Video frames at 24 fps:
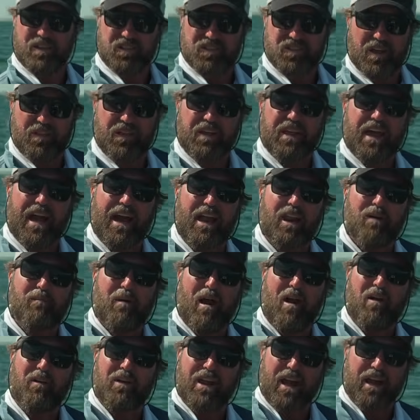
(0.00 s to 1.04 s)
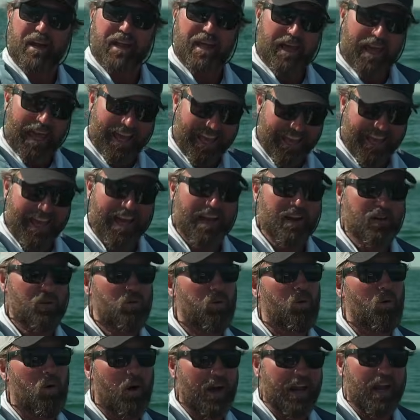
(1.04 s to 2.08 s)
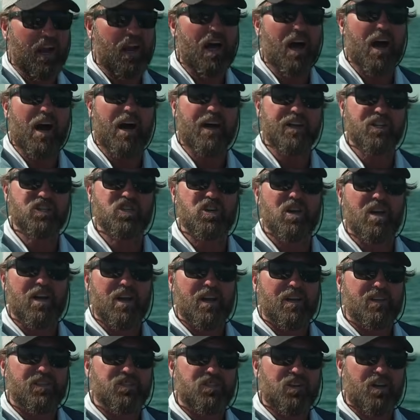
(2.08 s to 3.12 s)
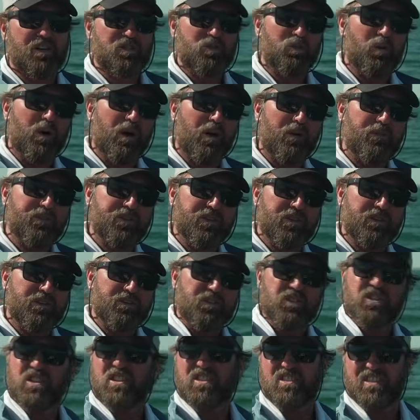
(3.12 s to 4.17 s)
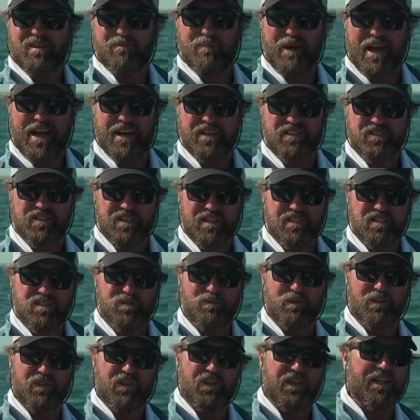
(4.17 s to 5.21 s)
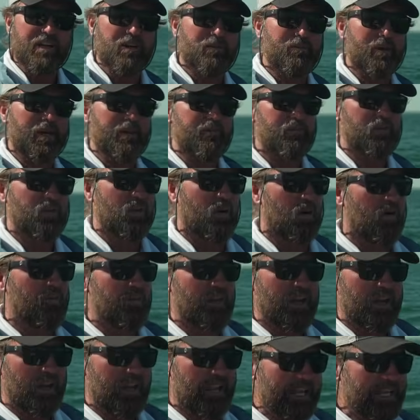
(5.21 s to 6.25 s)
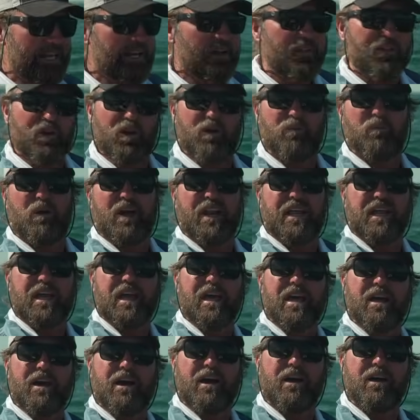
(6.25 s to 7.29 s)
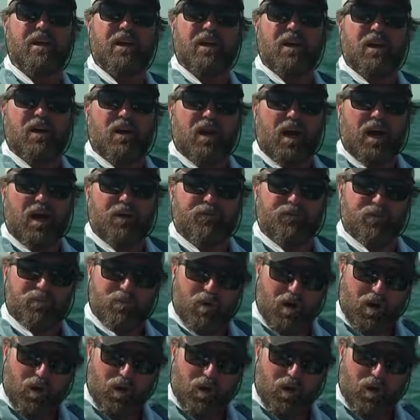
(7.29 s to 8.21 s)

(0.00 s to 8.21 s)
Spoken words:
southern calamari down here can get quite large. So 12 to 16 pounds seems to be the deal. But on the leader that I'm running here for my